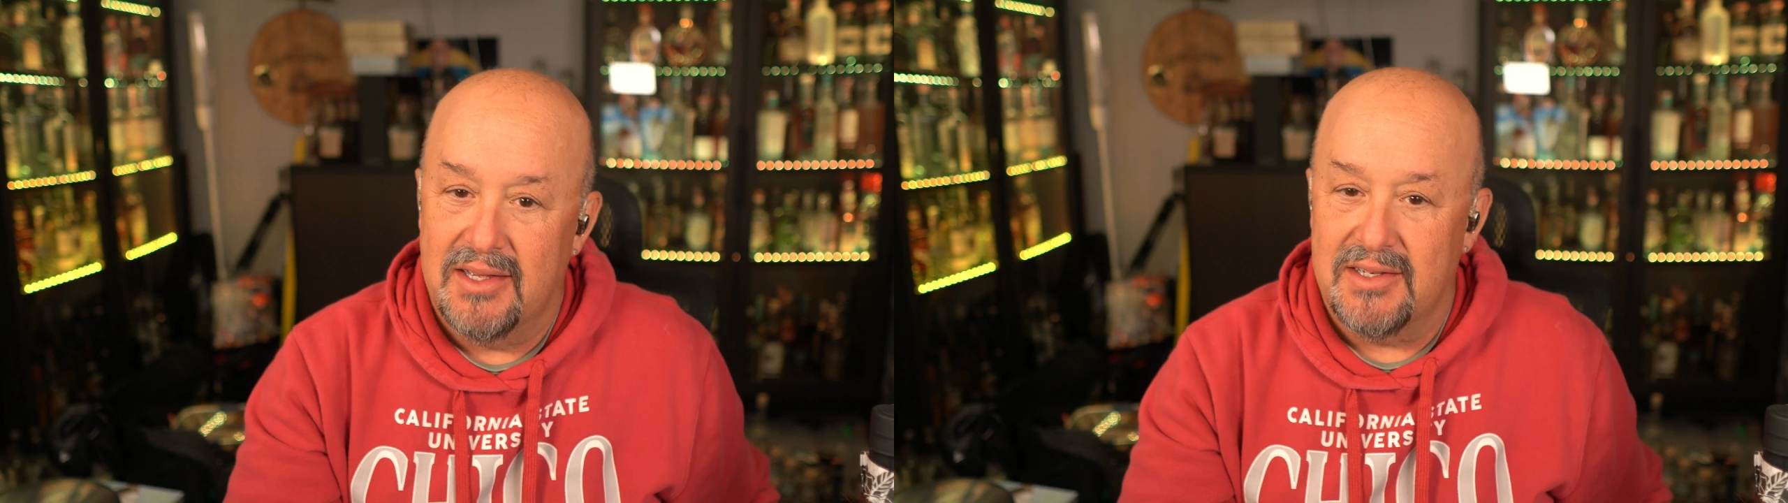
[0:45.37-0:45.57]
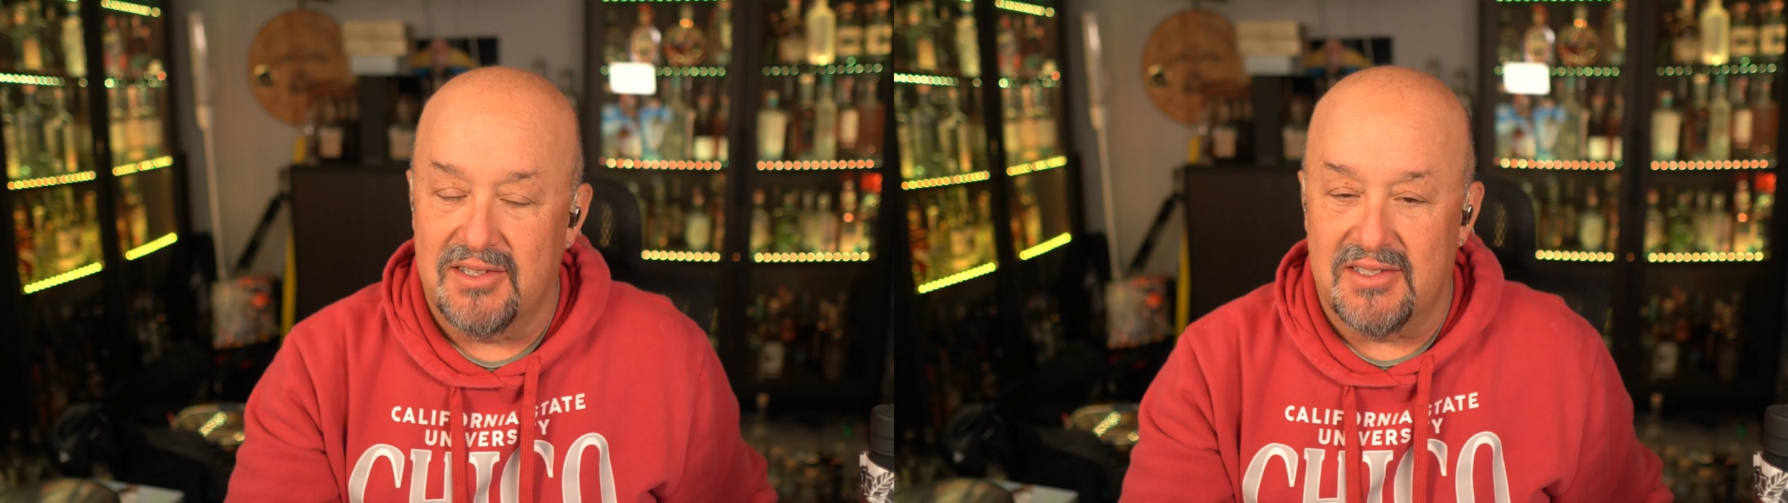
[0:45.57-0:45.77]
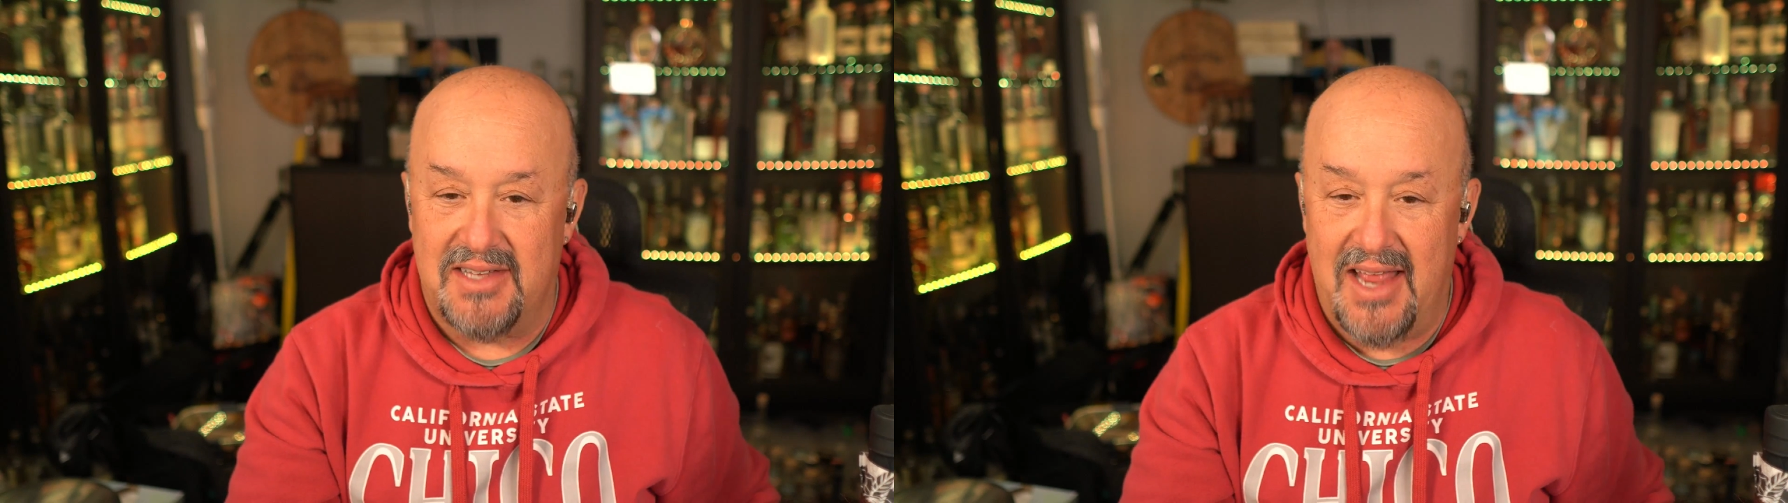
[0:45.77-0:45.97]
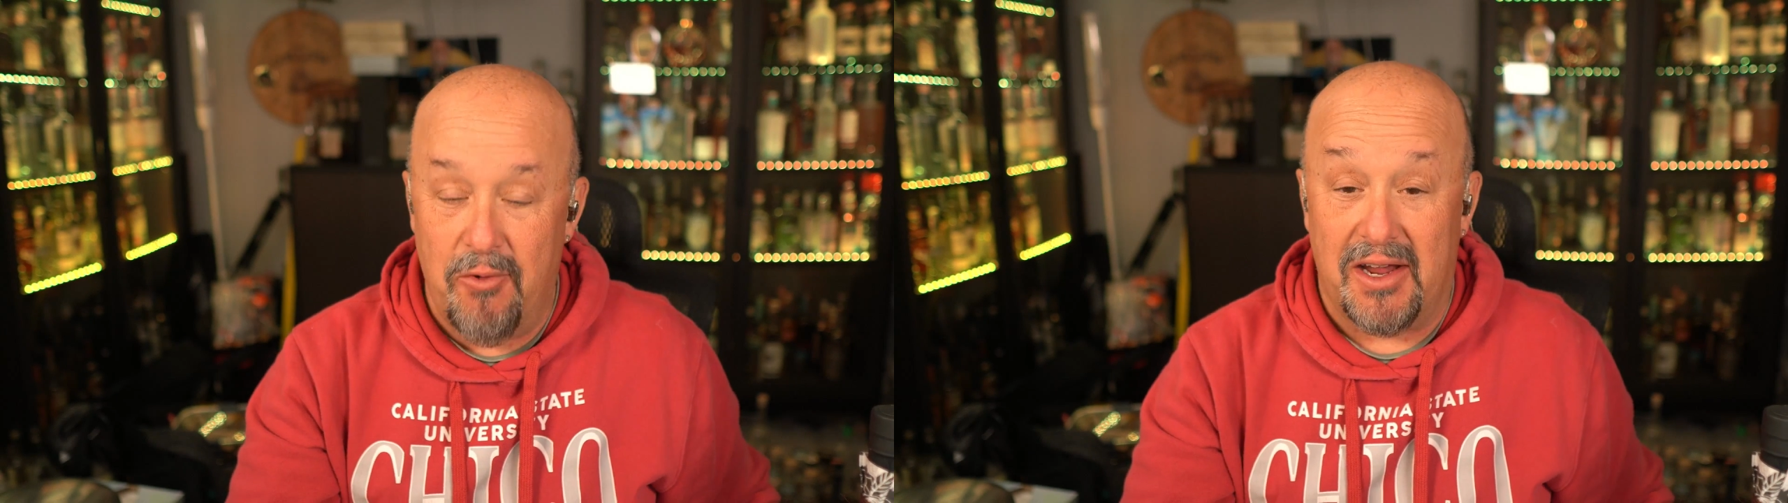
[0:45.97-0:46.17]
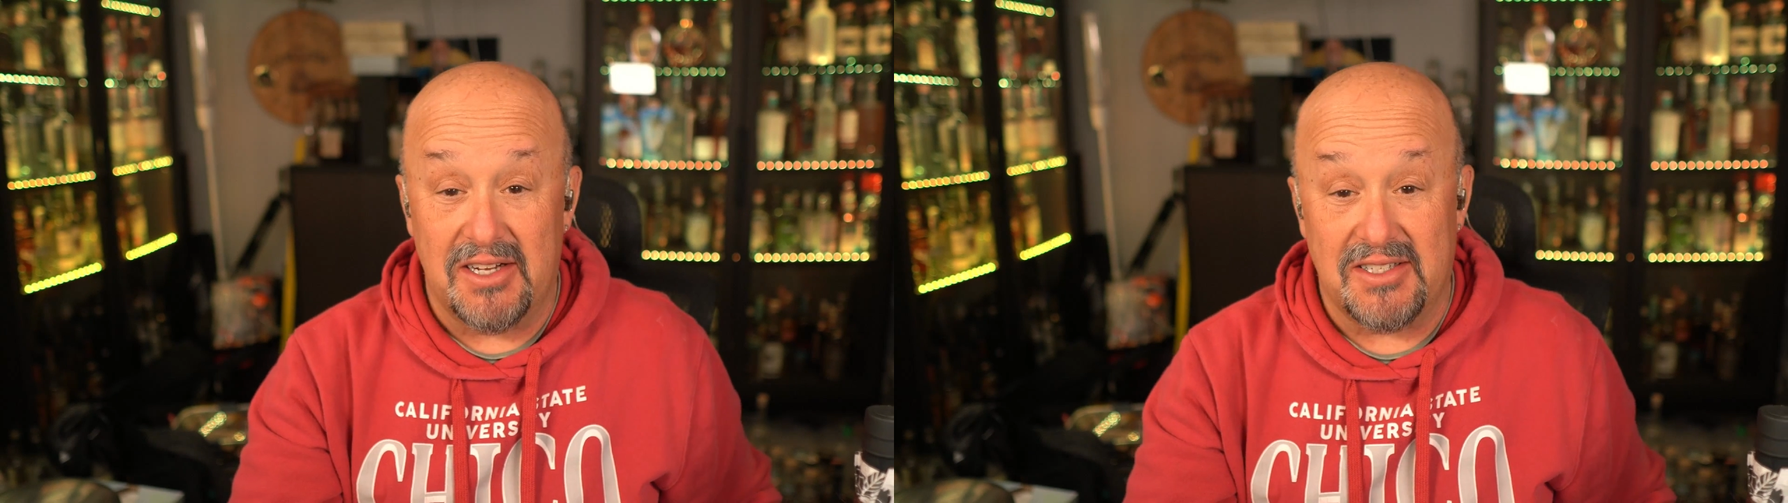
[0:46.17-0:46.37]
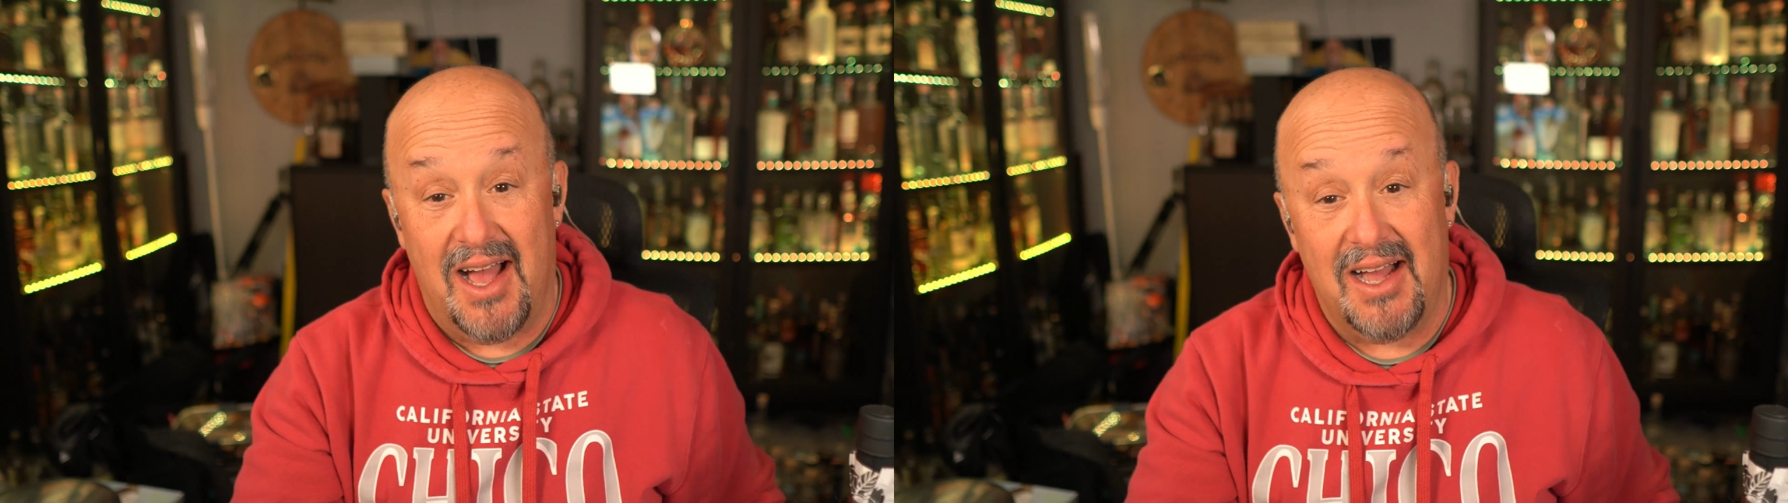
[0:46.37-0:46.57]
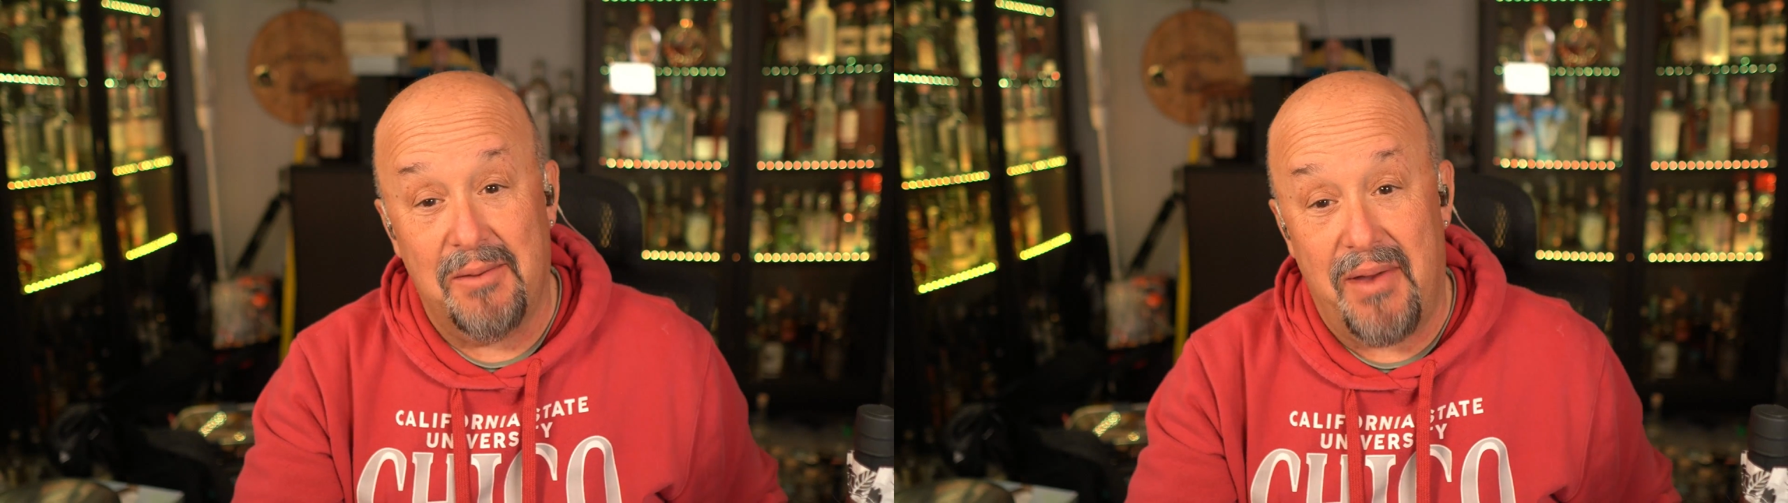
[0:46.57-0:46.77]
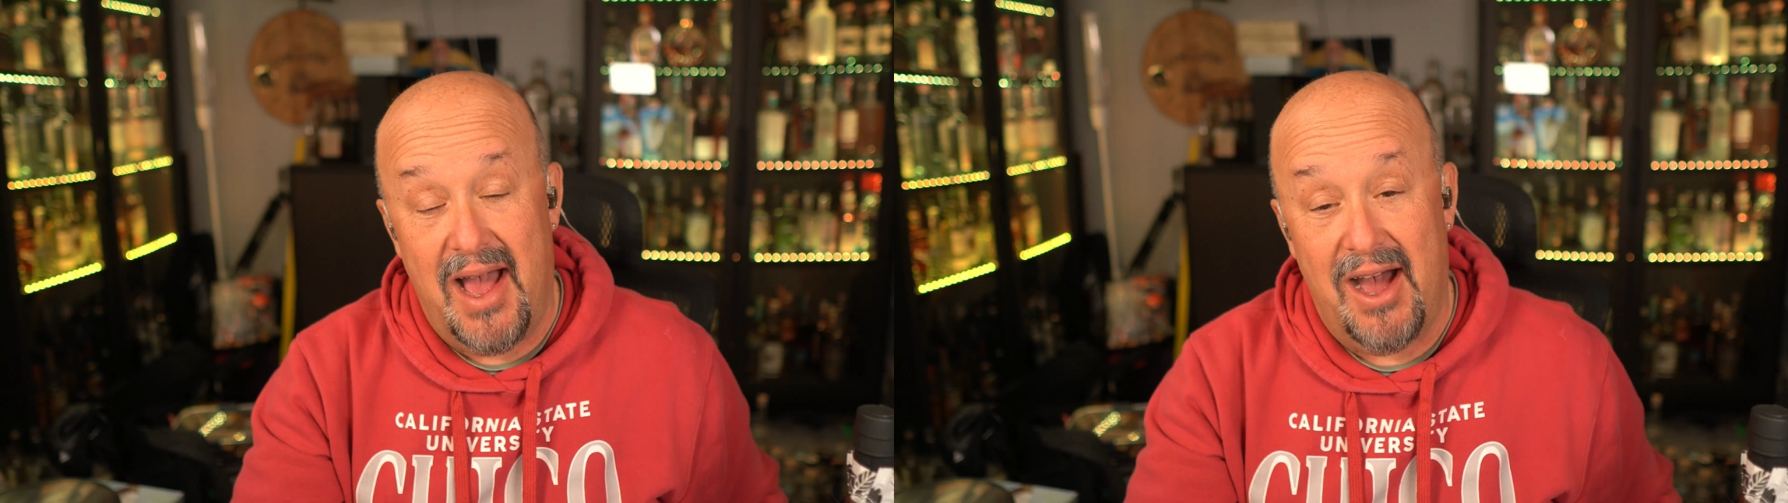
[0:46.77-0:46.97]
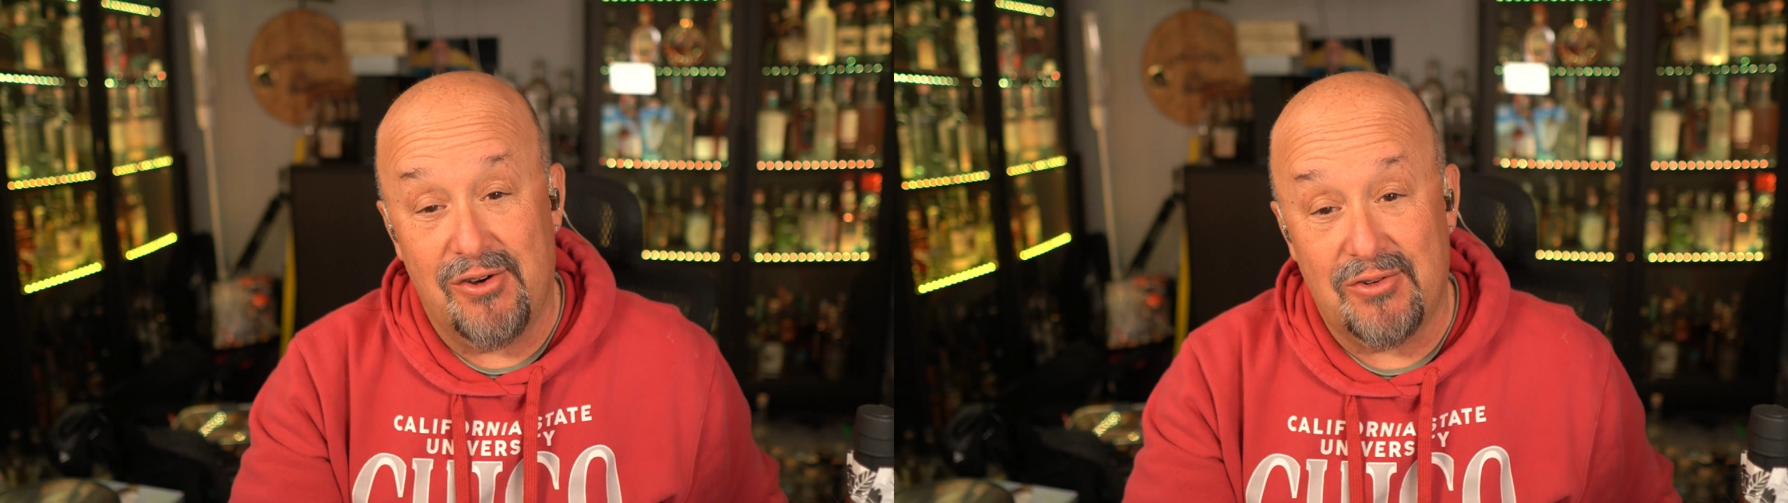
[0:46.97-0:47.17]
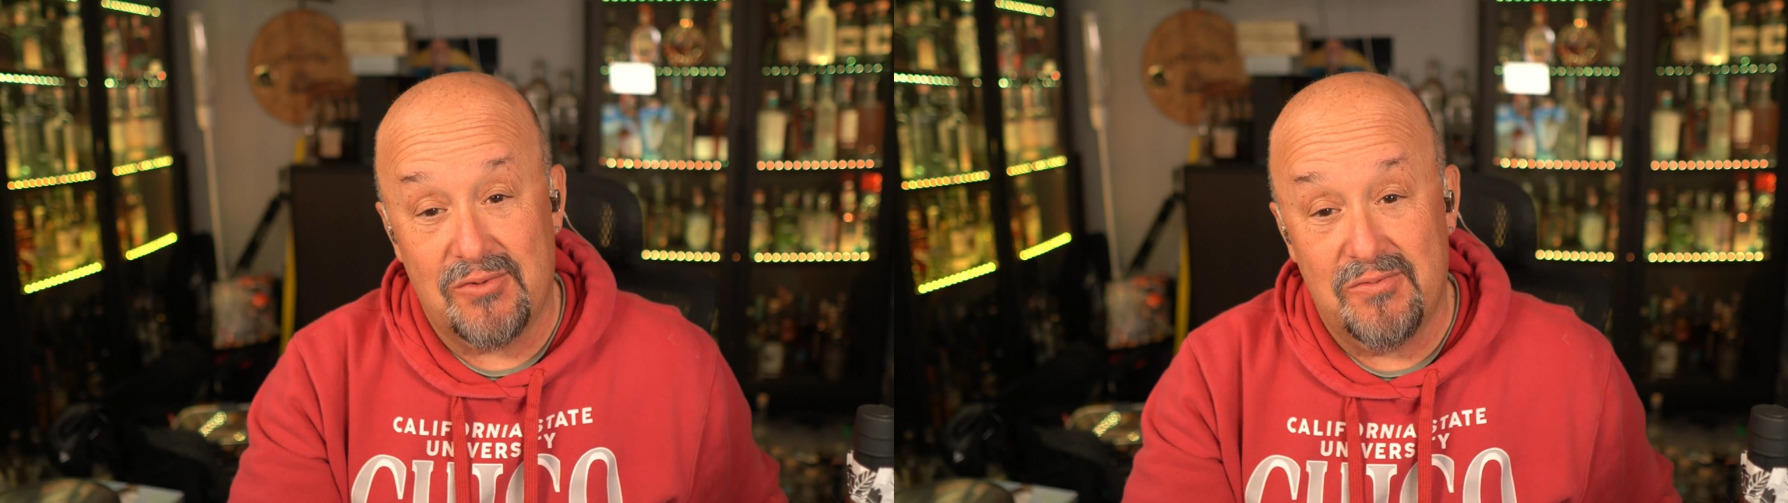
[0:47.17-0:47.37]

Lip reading: So today we're going to talk about